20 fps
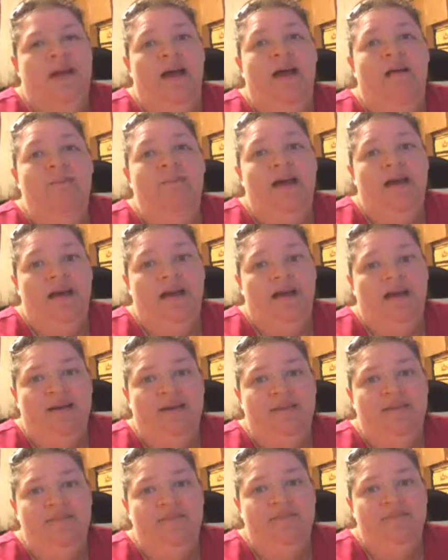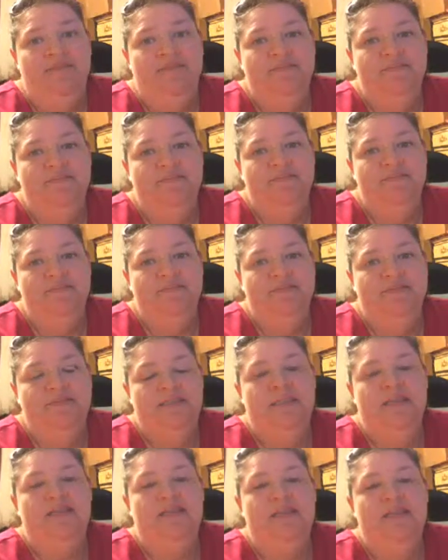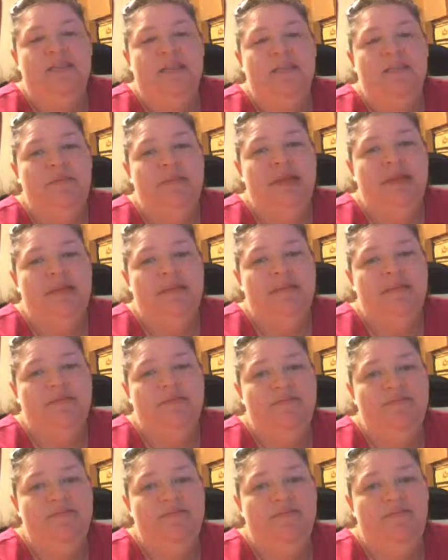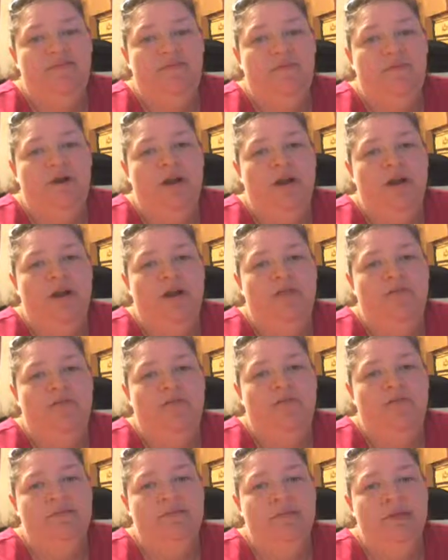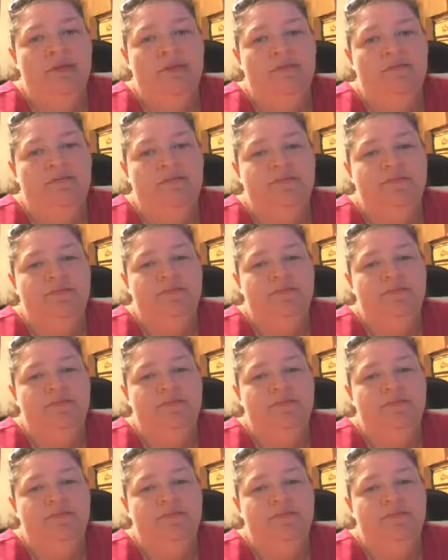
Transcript: I'm back. Still the same date, 4 9 12.